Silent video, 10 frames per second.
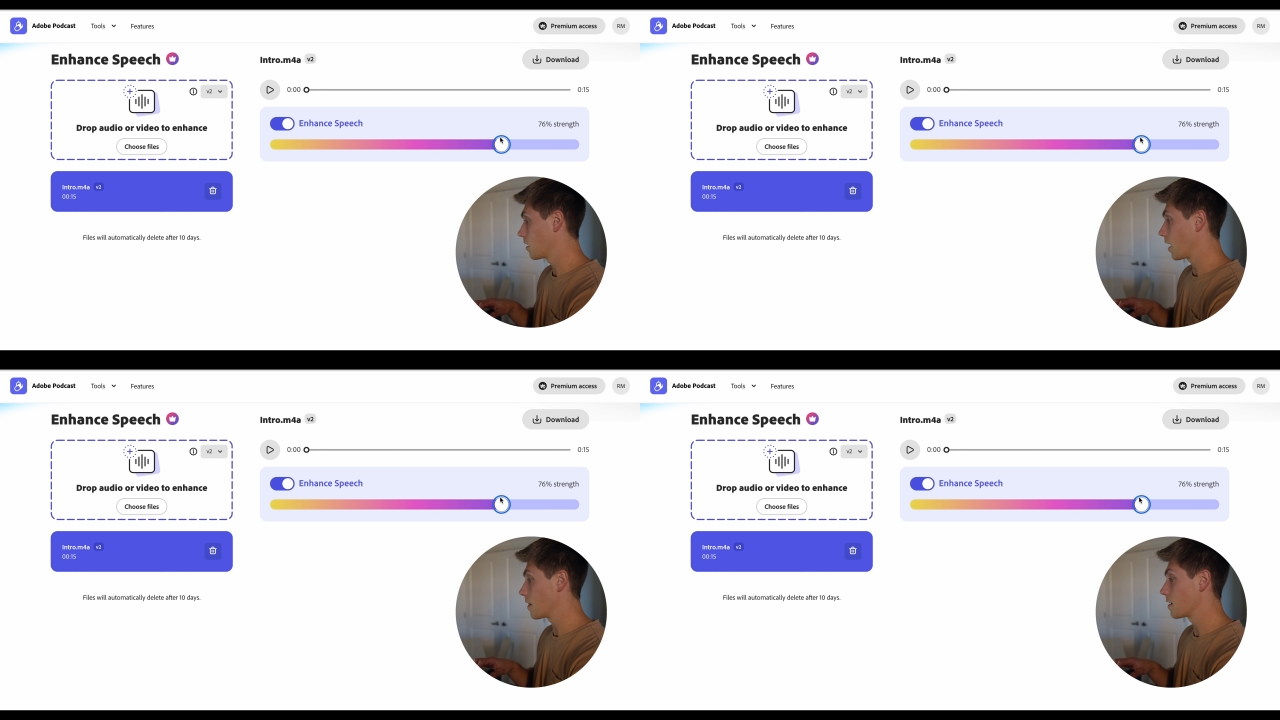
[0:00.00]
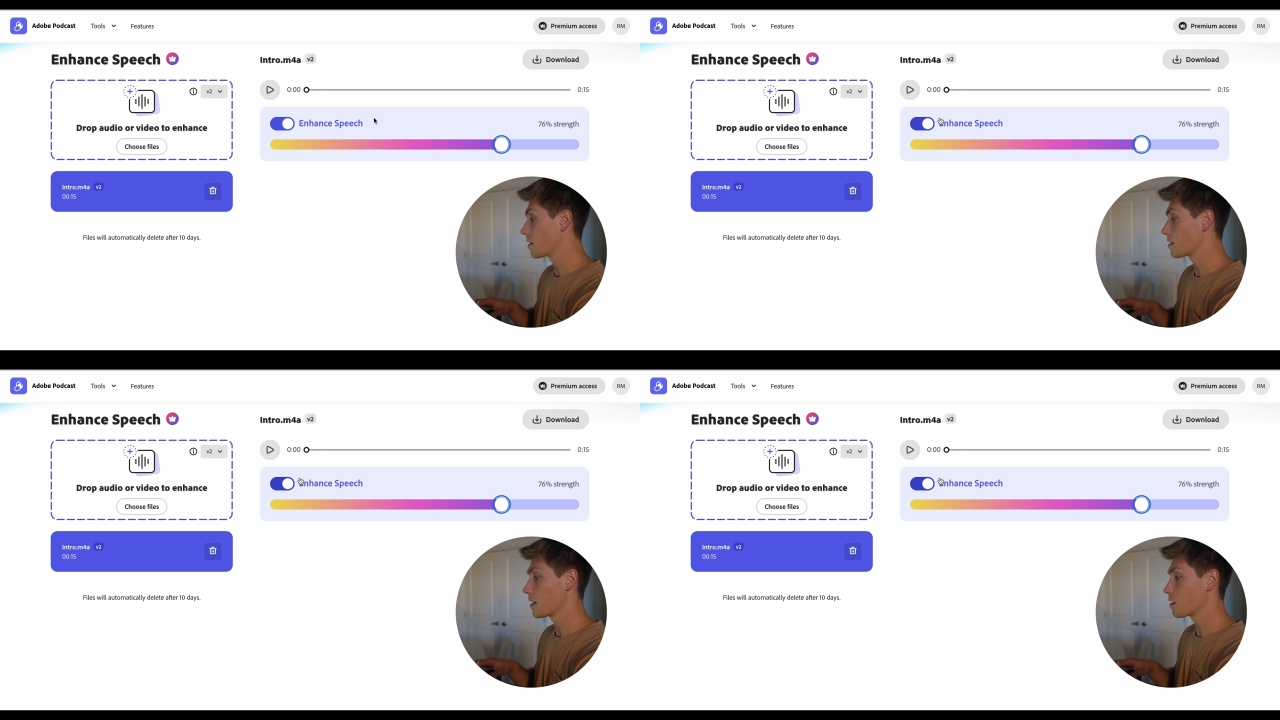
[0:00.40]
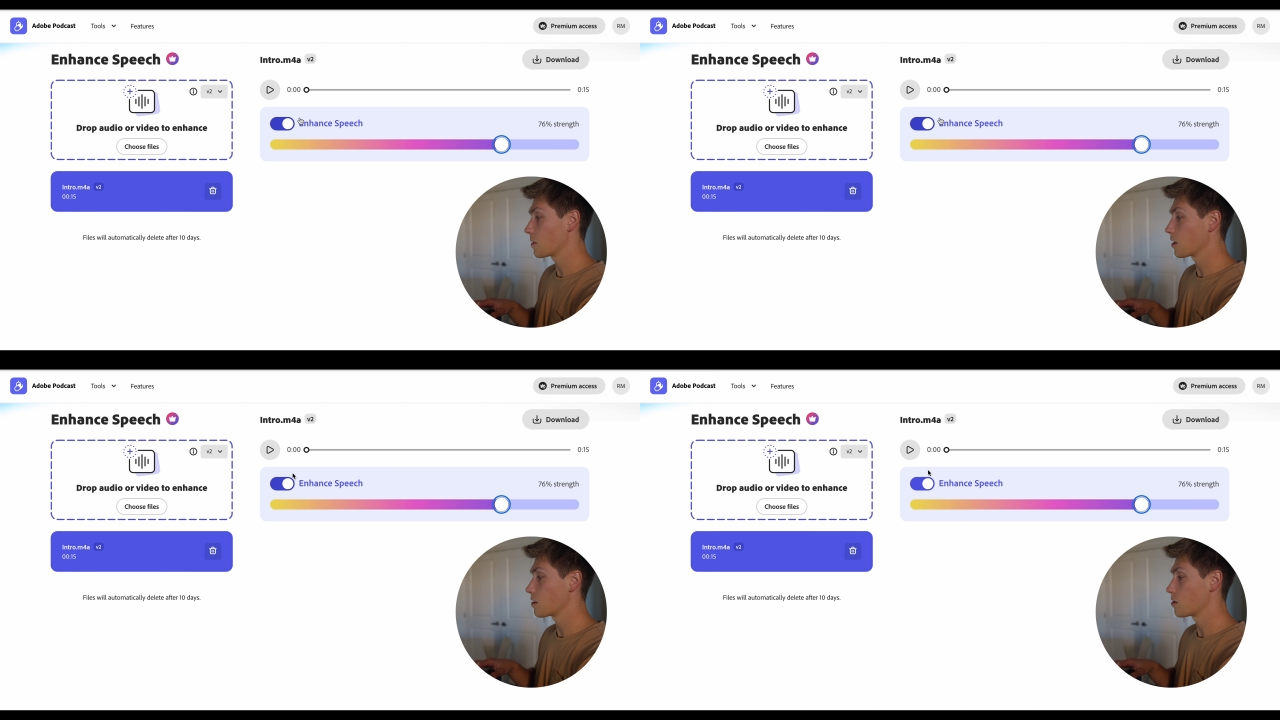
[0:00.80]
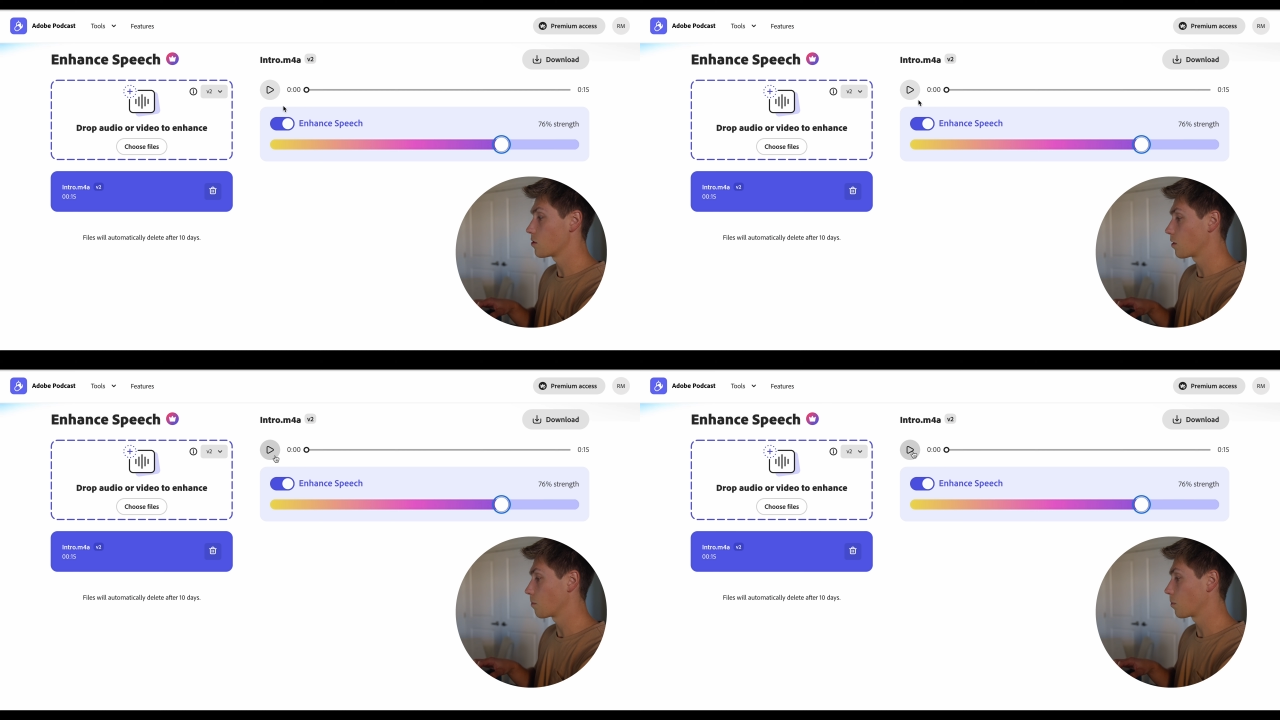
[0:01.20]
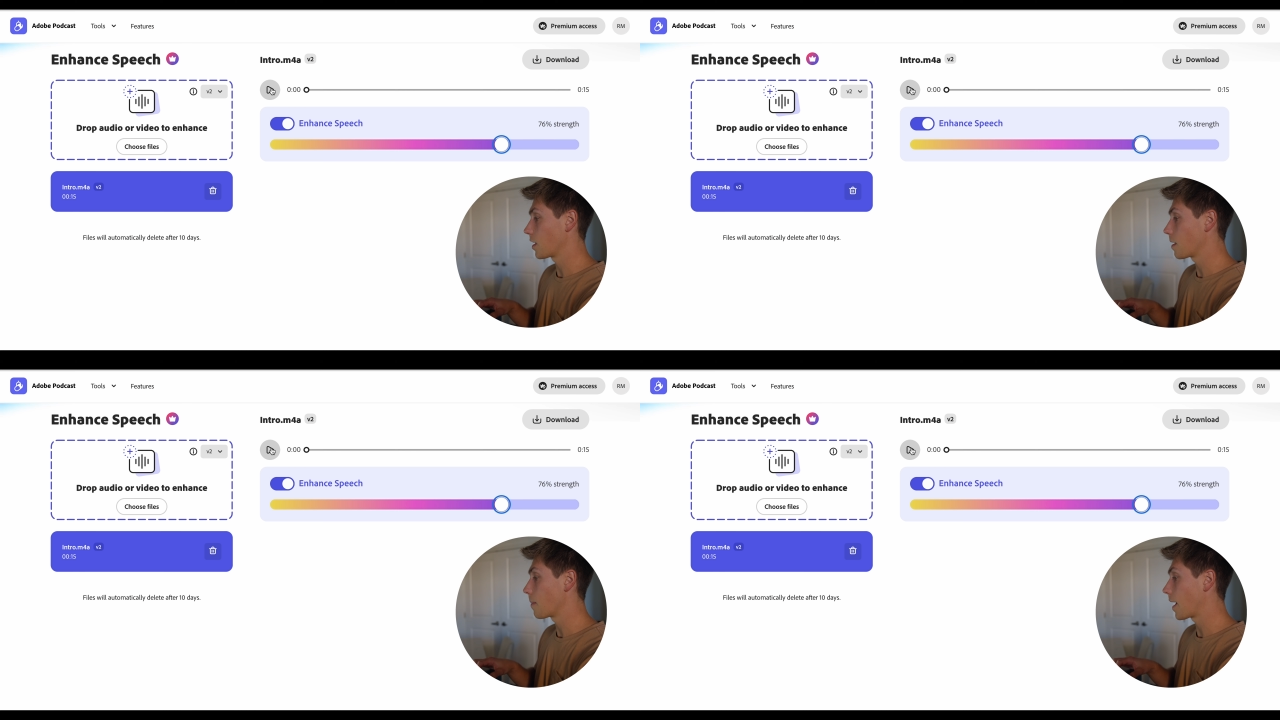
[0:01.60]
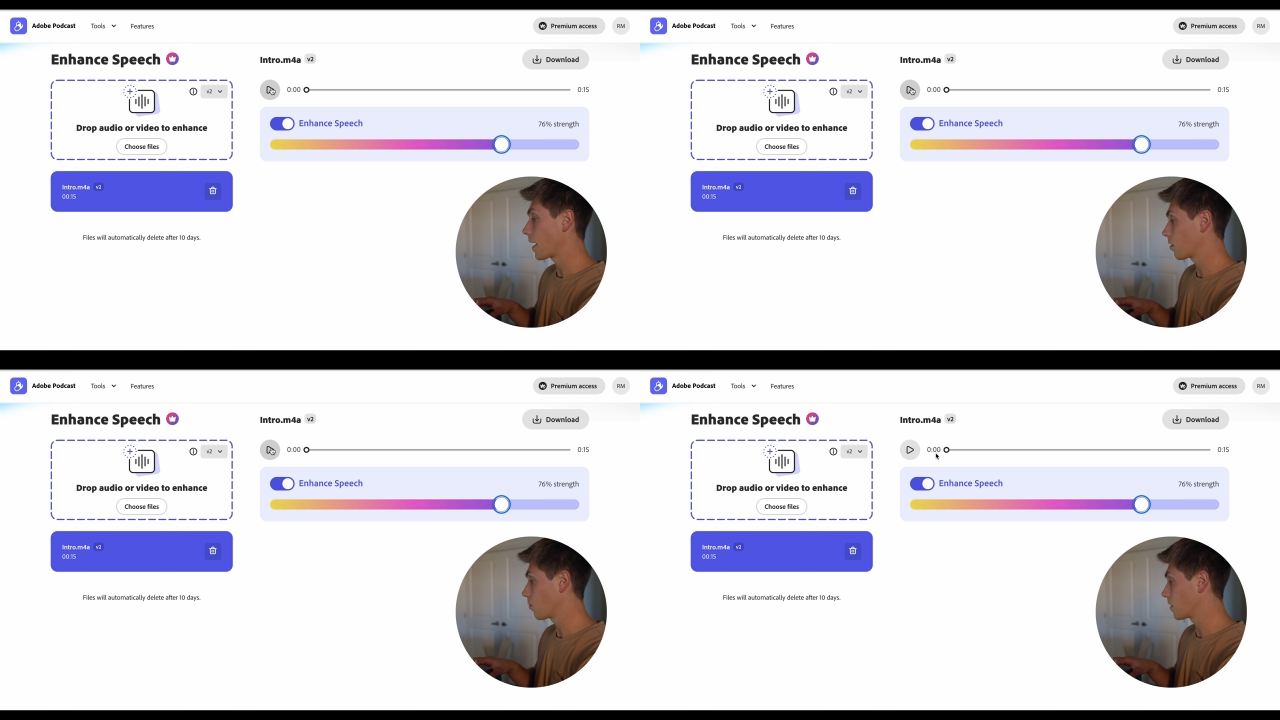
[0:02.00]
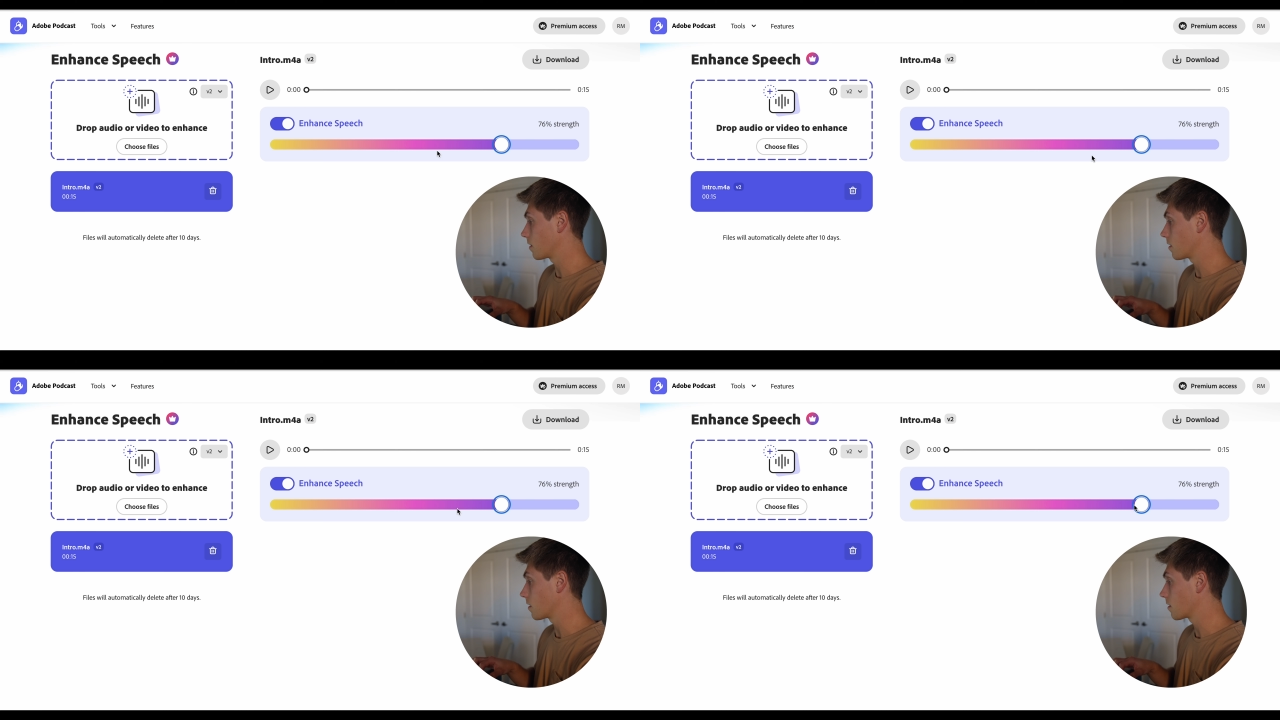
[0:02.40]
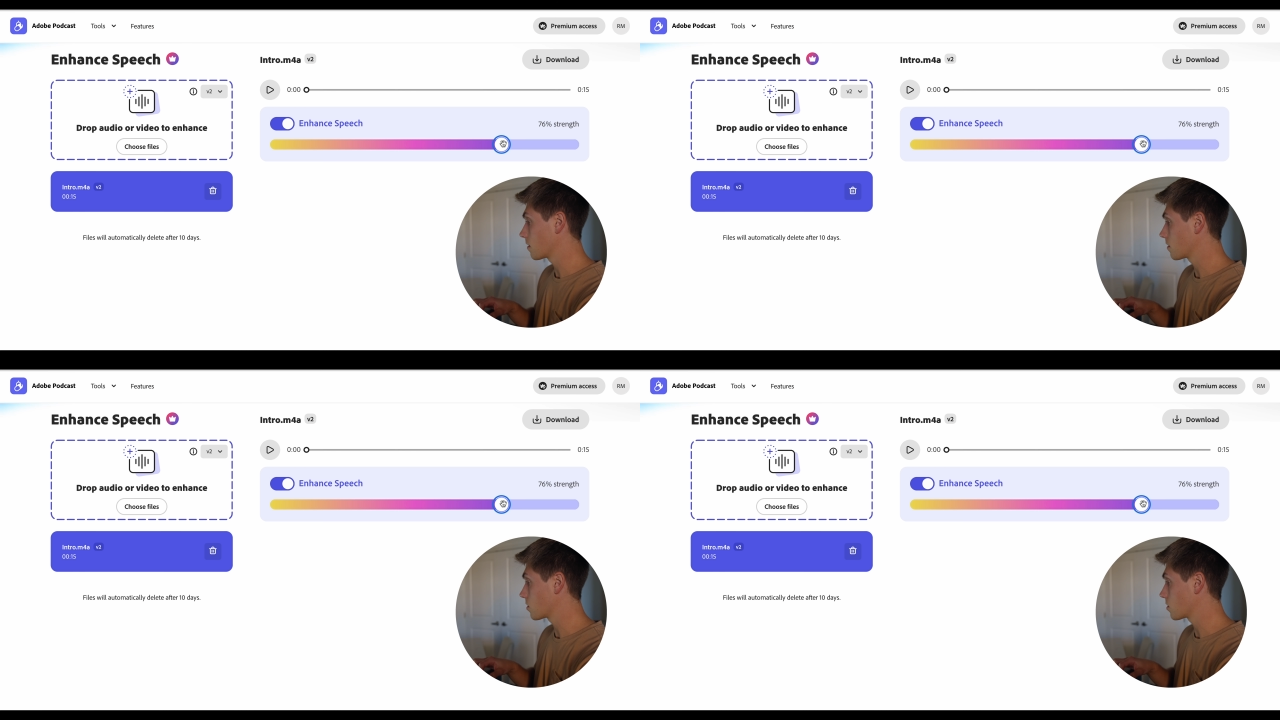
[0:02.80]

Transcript: And then it's nice because you can play it back with the